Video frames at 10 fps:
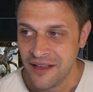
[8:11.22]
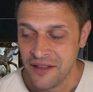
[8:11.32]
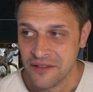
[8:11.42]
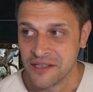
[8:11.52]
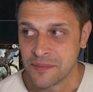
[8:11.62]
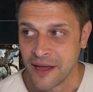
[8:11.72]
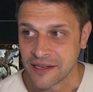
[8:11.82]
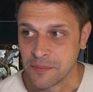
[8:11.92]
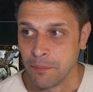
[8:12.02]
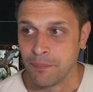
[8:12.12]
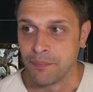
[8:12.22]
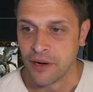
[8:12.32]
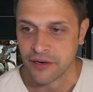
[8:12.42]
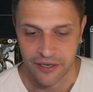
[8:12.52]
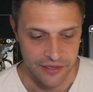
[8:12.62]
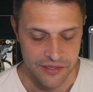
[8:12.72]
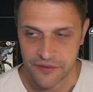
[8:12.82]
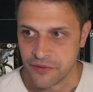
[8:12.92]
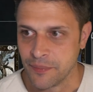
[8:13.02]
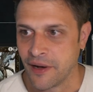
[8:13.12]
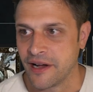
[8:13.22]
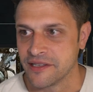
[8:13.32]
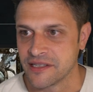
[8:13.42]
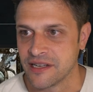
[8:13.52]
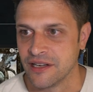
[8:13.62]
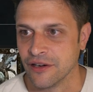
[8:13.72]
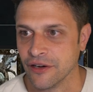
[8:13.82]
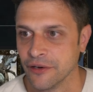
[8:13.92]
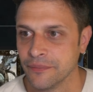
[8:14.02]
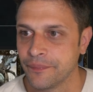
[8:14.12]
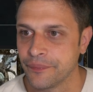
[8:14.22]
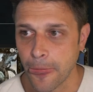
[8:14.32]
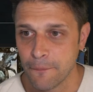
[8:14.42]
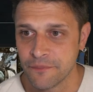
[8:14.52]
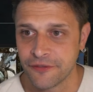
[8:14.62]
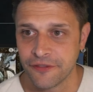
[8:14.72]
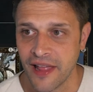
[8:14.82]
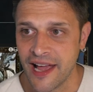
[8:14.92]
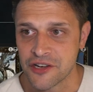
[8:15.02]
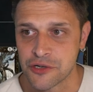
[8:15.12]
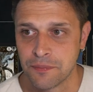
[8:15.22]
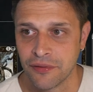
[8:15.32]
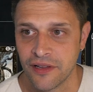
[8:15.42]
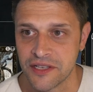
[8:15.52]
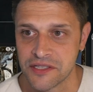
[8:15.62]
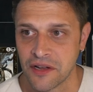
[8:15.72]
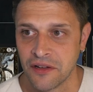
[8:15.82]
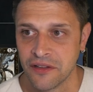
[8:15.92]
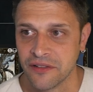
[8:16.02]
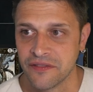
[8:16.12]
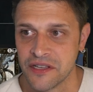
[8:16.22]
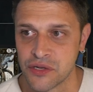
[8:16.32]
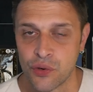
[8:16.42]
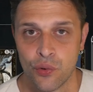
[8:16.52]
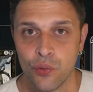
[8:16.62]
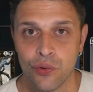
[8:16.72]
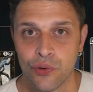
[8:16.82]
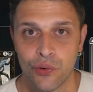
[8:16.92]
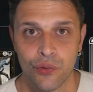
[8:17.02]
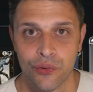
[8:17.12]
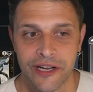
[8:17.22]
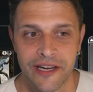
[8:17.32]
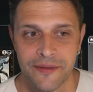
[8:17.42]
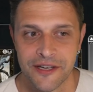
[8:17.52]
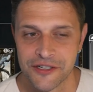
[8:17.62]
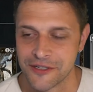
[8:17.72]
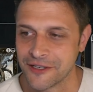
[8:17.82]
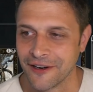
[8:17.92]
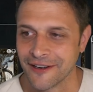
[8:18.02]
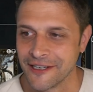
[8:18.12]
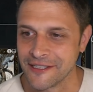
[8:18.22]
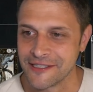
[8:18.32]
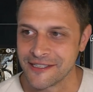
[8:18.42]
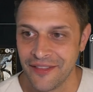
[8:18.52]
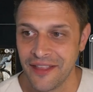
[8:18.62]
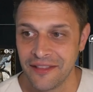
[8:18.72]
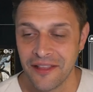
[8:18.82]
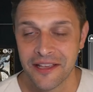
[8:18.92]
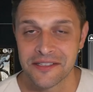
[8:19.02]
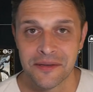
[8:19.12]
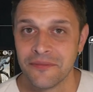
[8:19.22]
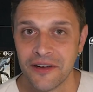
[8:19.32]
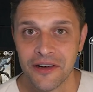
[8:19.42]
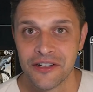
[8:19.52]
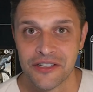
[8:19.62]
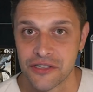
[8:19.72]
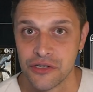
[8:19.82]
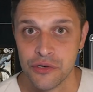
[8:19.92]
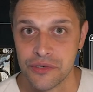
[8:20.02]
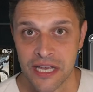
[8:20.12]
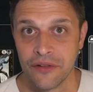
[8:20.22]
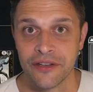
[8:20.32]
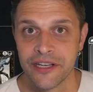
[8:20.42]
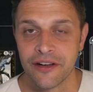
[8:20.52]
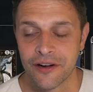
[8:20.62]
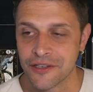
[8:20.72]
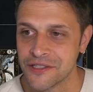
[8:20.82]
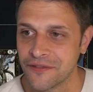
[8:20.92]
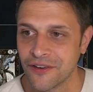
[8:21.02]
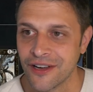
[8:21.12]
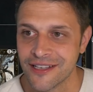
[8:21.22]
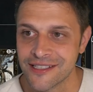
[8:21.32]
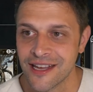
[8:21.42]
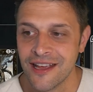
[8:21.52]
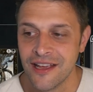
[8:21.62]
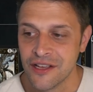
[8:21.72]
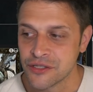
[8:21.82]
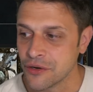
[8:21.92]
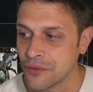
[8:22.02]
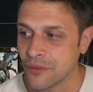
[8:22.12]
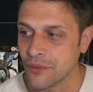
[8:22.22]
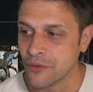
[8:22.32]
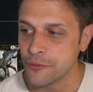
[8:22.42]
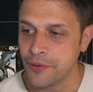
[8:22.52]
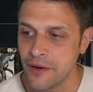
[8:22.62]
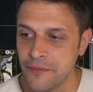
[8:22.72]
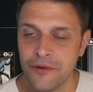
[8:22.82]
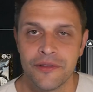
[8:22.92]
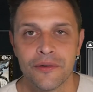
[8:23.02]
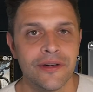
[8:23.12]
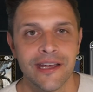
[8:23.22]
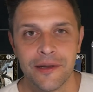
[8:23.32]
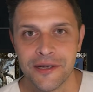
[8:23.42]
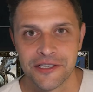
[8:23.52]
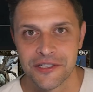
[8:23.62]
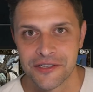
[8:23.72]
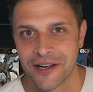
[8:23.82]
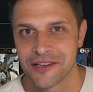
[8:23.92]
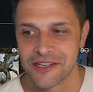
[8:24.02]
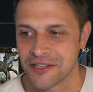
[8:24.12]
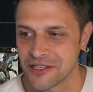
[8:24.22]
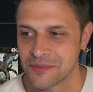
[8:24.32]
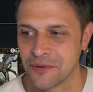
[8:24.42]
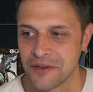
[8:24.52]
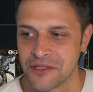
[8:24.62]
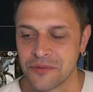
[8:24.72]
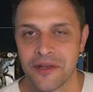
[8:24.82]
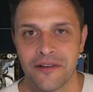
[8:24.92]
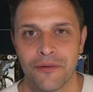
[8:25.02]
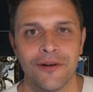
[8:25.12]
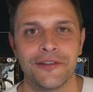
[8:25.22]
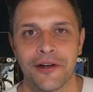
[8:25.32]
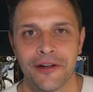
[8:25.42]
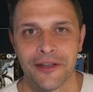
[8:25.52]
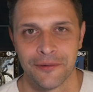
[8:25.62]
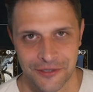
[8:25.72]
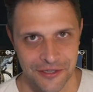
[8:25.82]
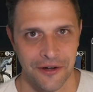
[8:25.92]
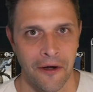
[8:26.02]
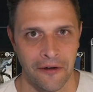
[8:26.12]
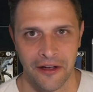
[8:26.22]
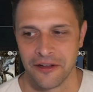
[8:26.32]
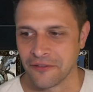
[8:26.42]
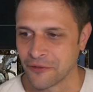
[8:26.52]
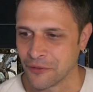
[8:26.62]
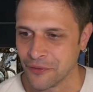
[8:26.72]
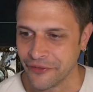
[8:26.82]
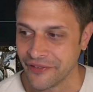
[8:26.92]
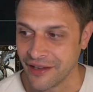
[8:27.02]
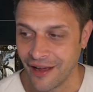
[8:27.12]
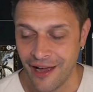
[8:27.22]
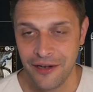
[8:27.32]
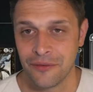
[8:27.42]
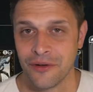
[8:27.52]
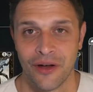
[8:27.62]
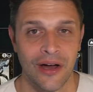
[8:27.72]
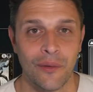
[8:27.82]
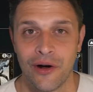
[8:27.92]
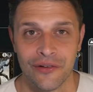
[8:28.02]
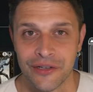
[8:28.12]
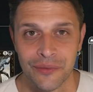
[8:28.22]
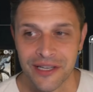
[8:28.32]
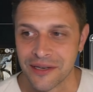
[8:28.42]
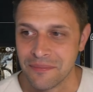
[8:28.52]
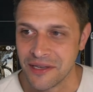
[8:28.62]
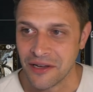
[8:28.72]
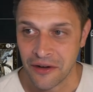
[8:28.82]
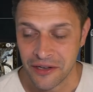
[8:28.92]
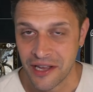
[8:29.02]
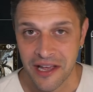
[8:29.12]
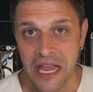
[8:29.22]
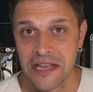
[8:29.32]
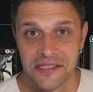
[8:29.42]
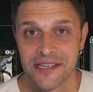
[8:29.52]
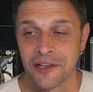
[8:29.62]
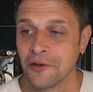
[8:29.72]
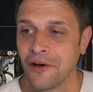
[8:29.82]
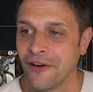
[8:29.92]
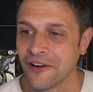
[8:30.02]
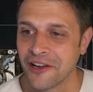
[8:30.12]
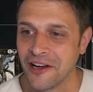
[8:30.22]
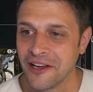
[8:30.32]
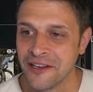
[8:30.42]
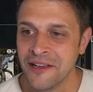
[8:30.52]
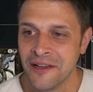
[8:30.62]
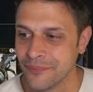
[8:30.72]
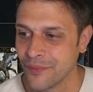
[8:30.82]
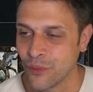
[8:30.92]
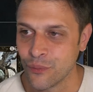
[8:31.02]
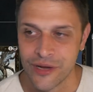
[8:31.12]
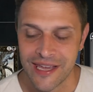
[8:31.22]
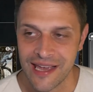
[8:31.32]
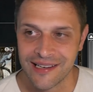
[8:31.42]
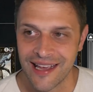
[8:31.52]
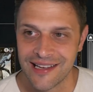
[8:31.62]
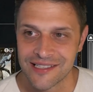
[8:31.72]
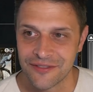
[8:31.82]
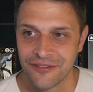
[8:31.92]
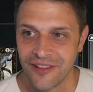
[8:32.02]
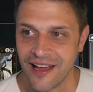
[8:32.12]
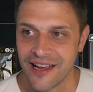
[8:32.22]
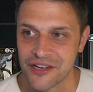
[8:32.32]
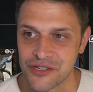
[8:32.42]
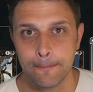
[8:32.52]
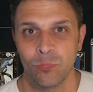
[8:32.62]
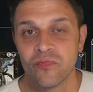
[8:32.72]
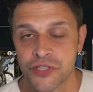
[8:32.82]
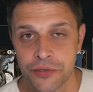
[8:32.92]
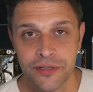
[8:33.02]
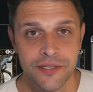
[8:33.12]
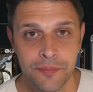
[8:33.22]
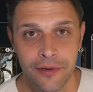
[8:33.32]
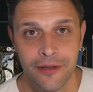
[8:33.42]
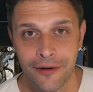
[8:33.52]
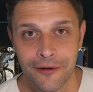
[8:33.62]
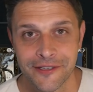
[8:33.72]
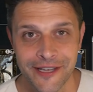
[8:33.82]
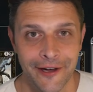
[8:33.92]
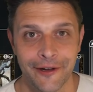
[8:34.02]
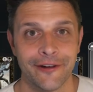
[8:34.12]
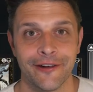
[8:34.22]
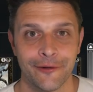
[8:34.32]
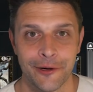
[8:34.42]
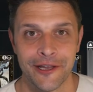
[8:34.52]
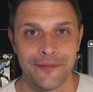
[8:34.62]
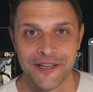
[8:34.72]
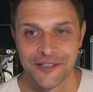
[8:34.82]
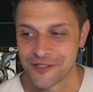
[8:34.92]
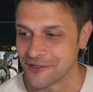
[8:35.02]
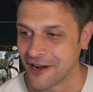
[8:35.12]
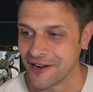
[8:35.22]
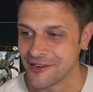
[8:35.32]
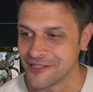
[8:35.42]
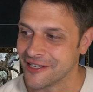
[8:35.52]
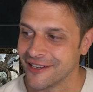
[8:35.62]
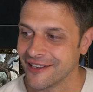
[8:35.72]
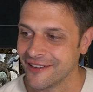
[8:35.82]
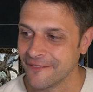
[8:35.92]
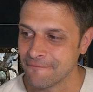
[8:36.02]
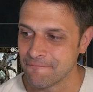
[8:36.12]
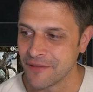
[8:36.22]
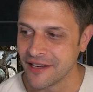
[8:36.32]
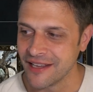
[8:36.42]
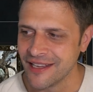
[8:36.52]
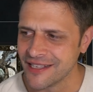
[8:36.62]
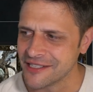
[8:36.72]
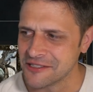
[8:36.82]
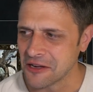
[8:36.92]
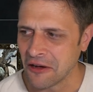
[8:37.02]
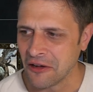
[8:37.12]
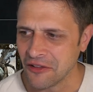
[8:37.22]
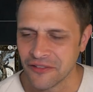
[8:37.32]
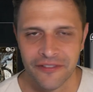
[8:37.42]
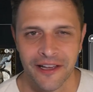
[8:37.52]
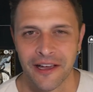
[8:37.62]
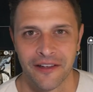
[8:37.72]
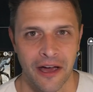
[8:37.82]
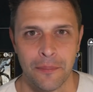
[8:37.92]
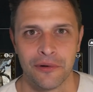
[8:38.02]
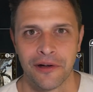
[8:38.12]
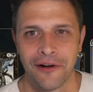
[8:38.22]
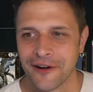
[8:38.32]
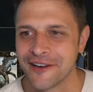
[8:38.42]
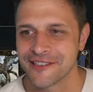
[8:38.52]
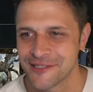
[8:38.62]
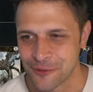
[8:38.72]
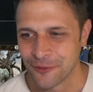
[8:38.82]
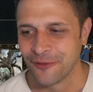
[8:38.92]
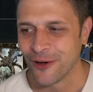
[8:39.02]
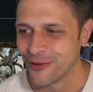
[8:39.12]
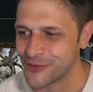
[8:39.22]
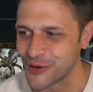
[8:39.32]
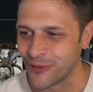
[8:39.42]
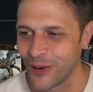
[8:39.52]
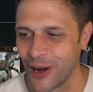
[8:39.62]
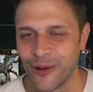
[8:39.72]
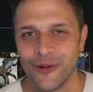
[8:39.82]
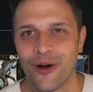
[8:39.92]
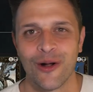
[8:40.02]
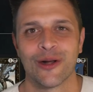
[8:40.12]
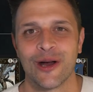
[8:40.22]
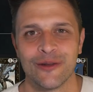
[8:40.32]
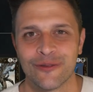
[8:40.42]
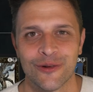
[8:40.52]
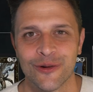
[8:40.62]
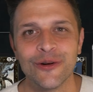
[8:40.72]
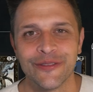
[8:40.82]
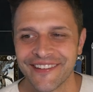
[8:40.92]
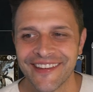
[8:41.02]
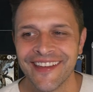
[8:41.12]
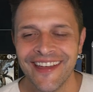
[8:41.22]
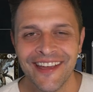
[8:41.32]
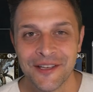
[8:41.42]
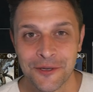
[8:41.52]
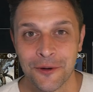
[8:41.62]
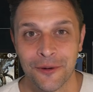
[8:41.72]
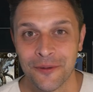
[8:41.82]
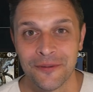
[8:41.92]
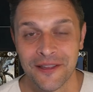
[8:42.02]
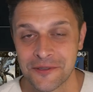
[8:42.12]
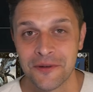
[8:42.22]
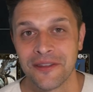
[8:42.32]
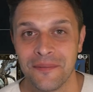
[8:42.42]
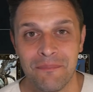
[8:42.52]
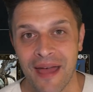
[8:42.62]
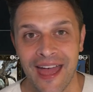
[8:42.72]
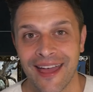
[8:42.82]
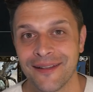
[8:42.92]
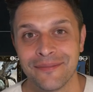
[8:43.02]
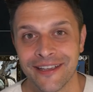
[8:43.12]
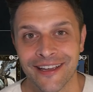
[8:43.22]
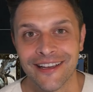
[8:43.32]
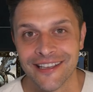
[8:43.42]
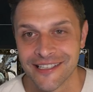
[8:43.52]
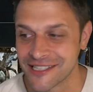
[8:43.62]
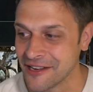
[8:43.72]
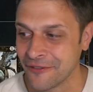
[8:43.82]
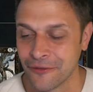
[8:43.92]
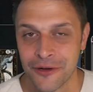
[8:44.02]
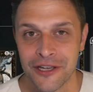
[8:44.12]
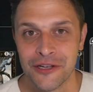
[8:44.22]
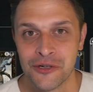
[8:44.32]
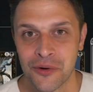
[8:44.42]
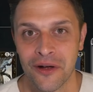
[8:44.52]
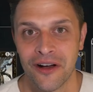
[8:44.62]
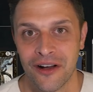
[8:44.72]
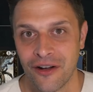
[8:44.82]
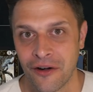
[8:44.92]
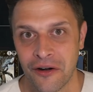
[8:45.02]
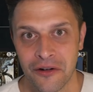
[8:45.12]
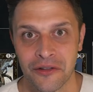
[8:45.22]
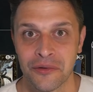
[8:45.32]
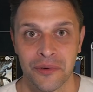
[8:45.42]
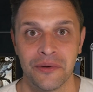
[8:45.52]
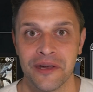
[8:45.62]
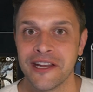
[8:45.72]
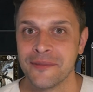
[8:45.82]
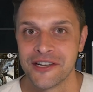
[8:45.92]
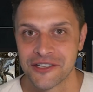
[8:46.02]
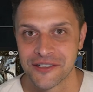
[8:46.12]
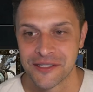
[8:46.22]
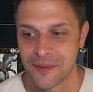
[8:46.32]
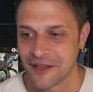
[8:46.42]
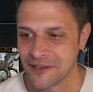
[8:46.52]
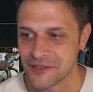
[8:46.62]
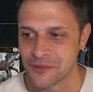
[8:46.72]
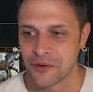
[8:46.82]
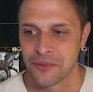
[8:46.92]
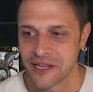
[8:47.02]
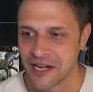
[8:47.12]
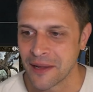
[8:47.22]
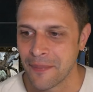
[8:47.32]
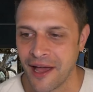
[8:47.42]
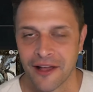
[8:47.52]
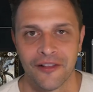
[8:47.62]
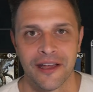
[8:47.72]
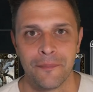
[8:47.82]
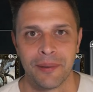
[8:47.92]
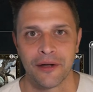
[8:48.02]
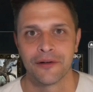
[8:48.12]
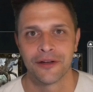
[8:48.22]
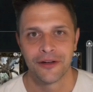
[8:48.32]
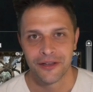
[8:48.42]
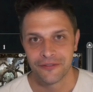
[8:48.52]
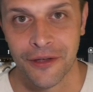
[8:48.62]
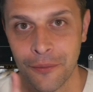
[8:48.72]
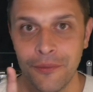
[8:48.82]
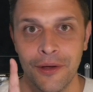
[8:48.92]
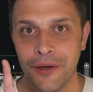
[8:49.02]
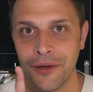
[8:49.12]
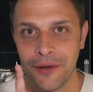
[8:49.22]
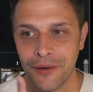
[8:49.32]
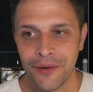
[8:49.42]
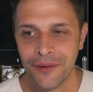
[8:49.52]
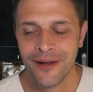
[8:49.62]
This pack's bonkers. If we pause here, Flash plus all of these cool reanimation targets, and then like some very just utility cards for us. So the problem with our reanimation strategy at this point is we have one target, which is Archon of Cruelty. I don't know how all in we can be on a single Archon. We can't cast Flash. So at this point, our entire reanimation strategy that is all of like a couple cards revolves around Archon of Cruelty. So that's really bad, because if we draw our 3 reanimation spells, what are we getting back? Like a Barrogoyf? Like, woo!